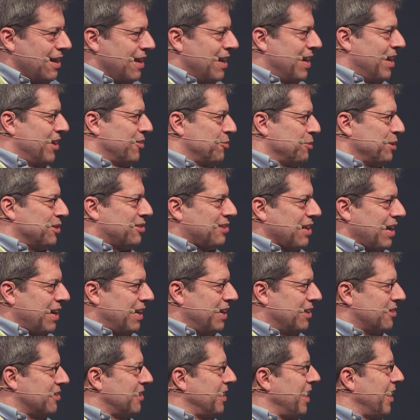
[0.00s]
as we say,
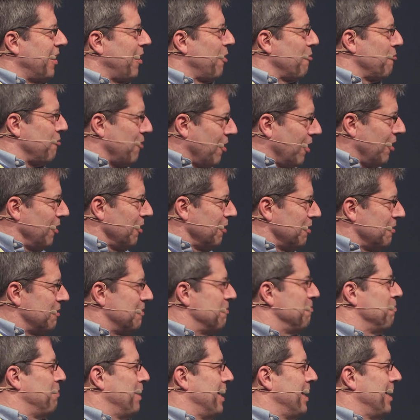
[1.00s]
it's not our fault,
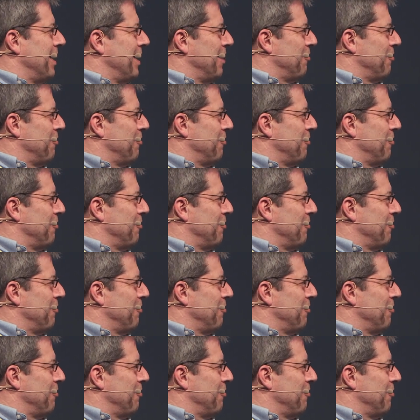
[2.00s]
but